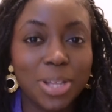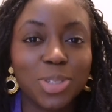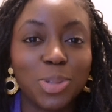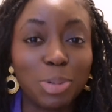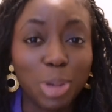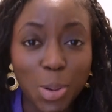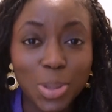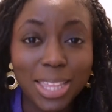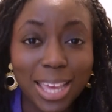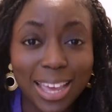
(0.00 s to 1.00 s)
until you go
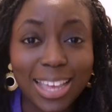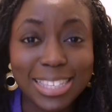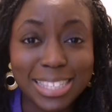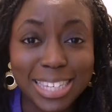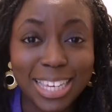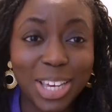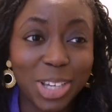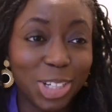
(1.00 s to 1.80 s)
in there and see,